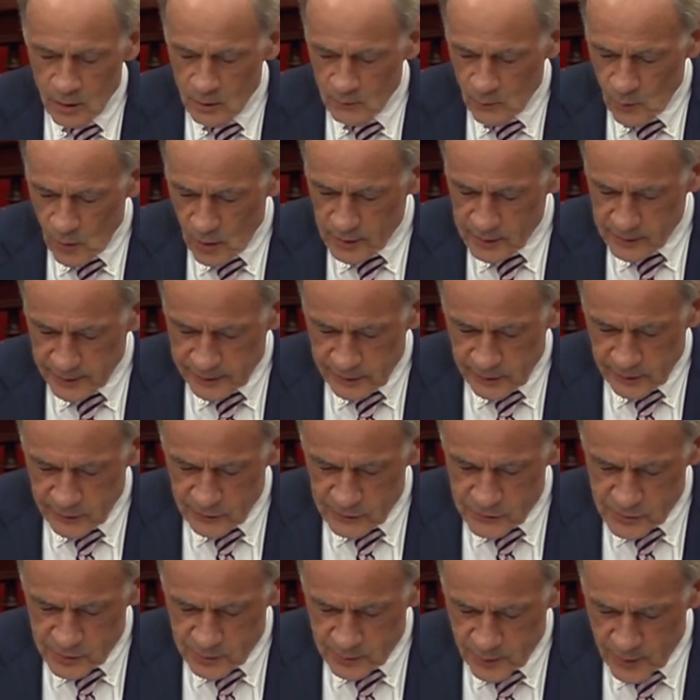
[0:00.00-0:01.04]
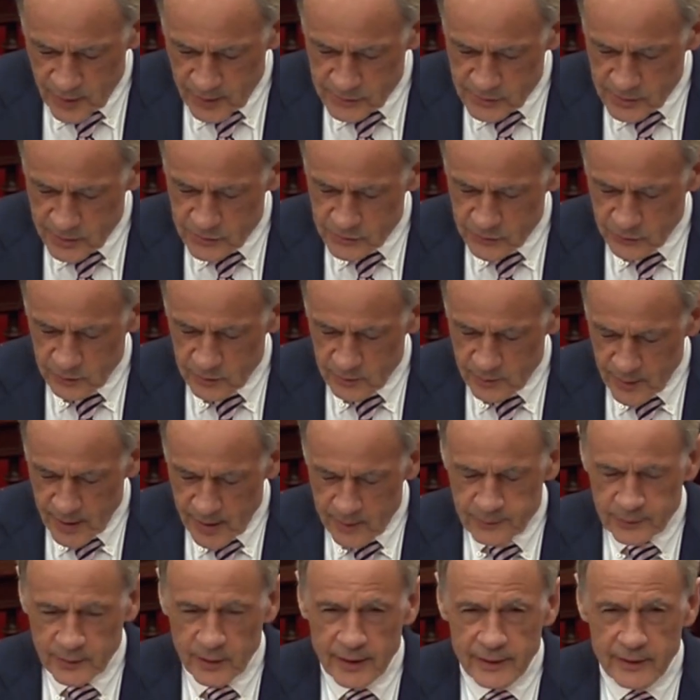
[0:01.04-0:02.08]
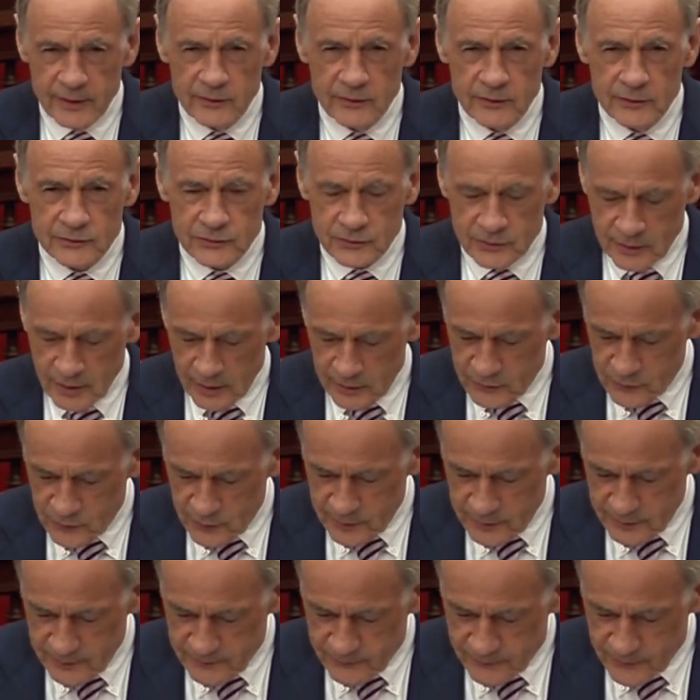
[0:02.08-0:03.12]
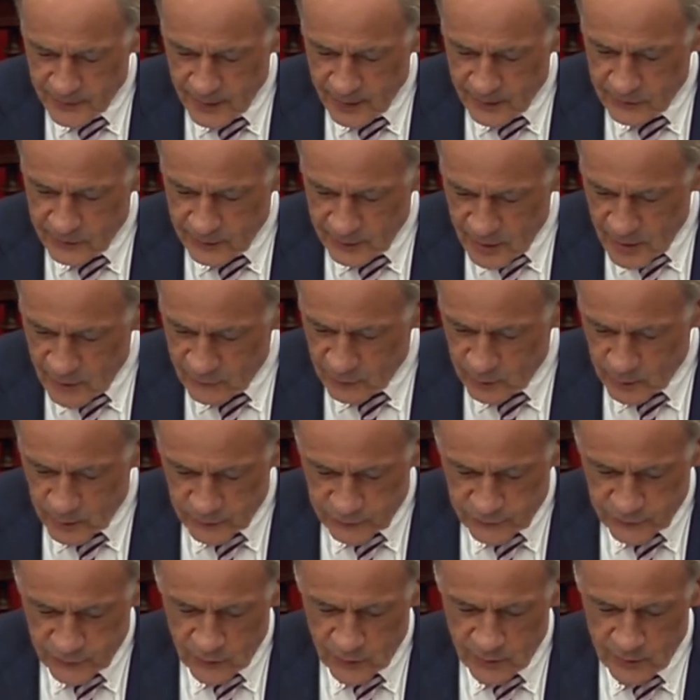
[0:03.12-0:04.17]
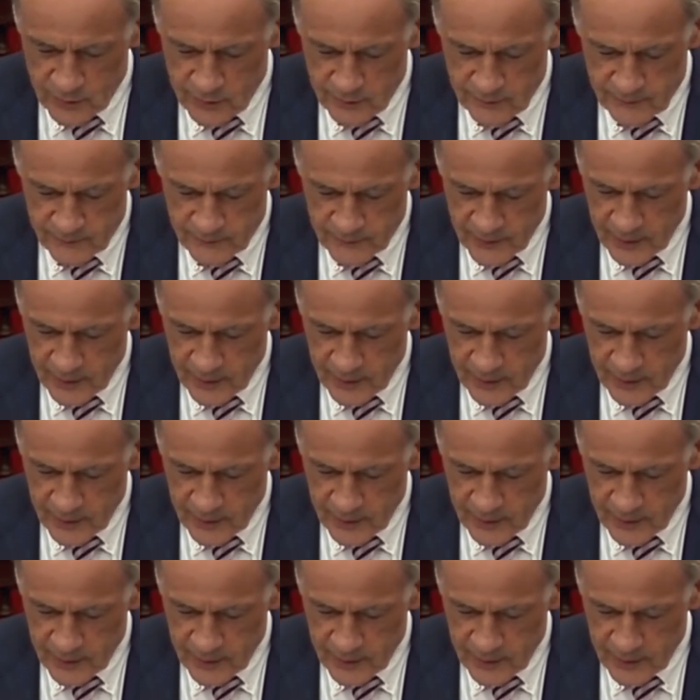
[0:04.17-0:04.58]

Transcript: more clean energy projects are in the pipeline in this country than ever before.